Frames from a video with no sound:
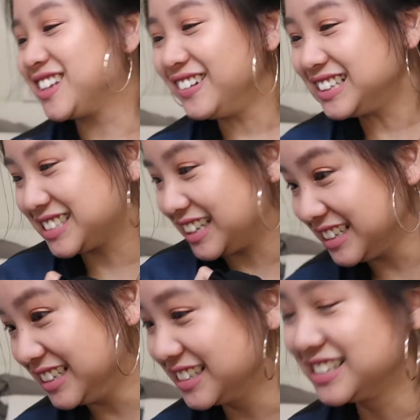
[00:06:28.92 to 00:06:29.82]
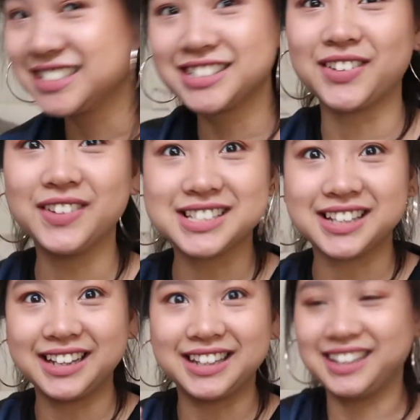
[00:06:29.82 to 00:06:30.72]
I'm excited. This is so
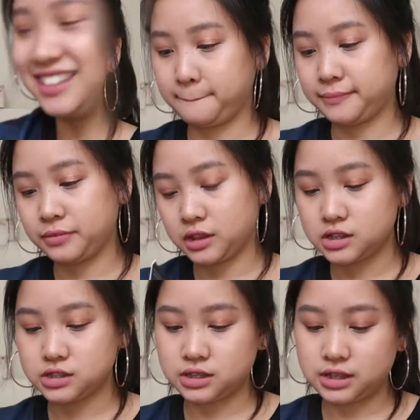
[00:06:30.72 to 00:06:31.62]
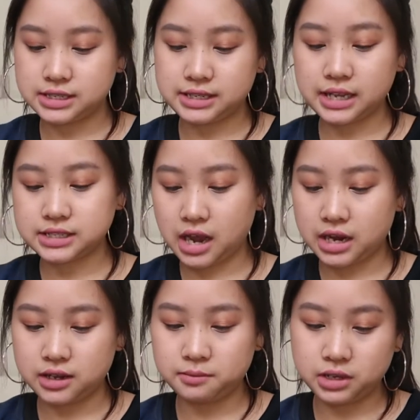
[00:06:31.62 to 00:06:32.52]
exciting. So this next
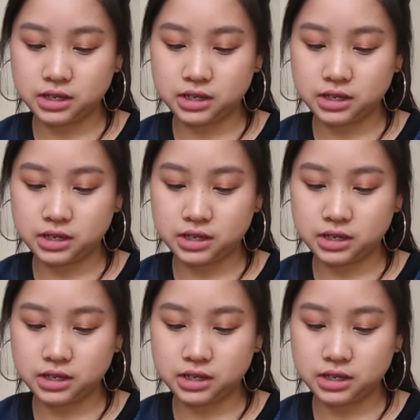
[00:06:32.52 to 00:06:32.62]
item